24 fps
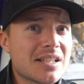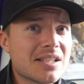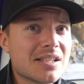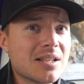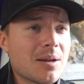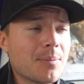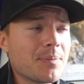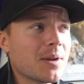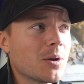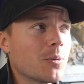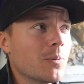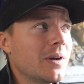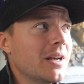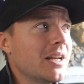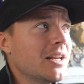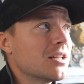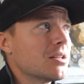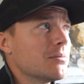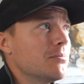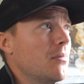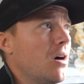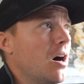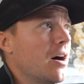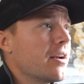This is something we
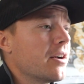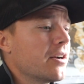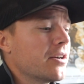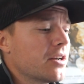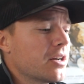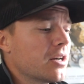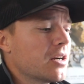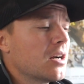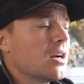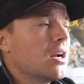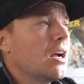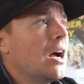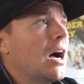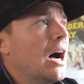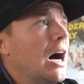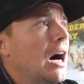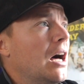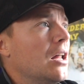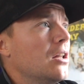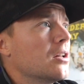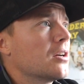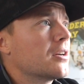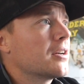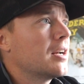need to monitor.
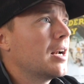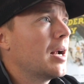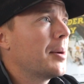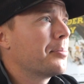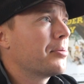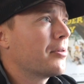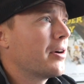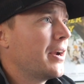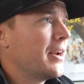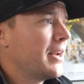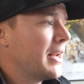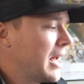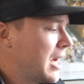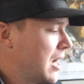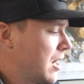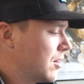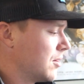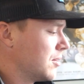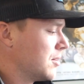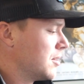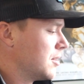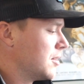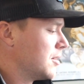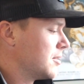I'll look it up right
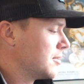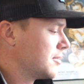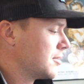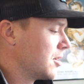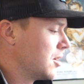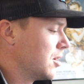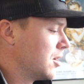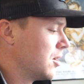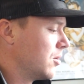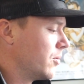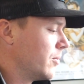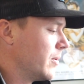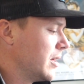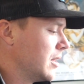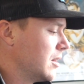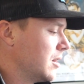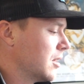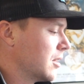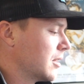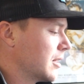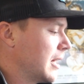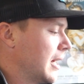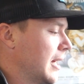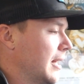now. So we
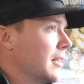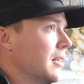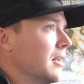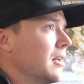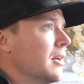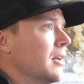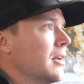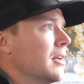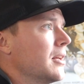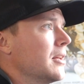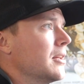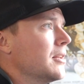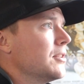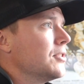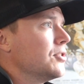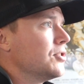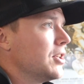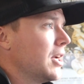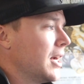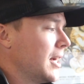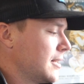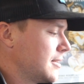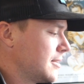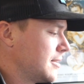look at
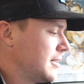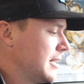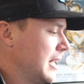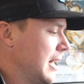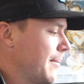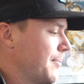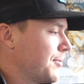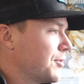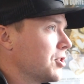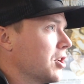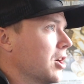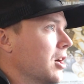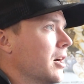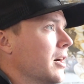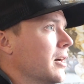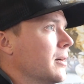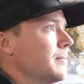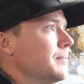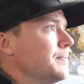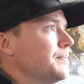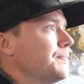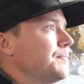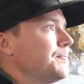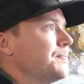Jets depth
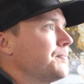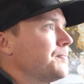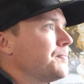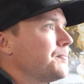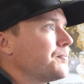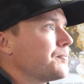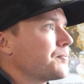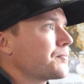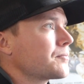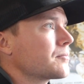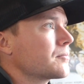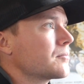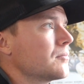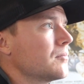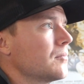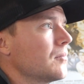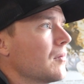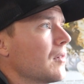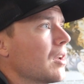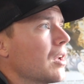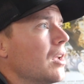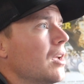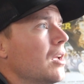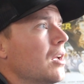chart.
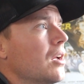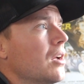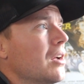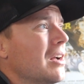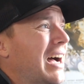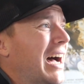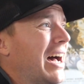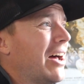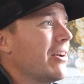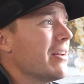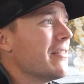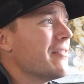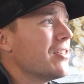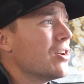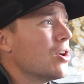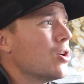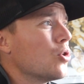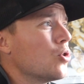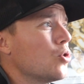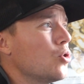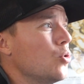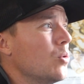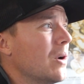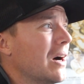I don't even
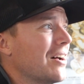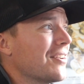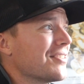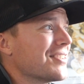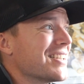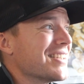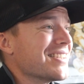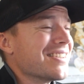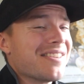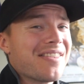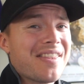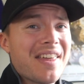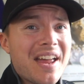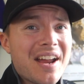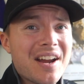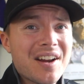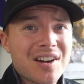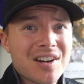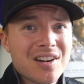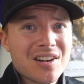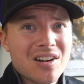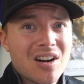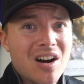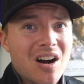know who else is
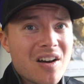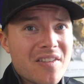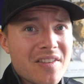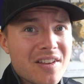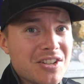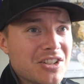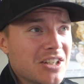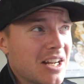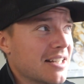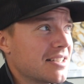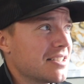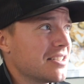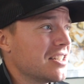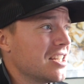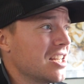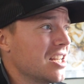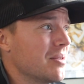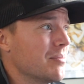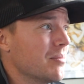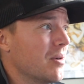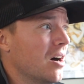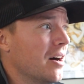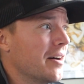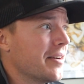there on the Jets
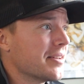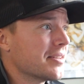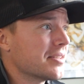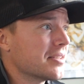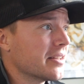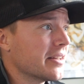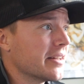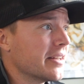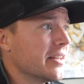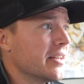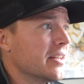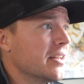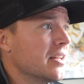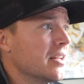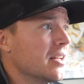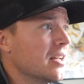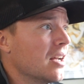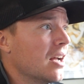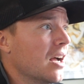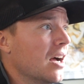team, honestly.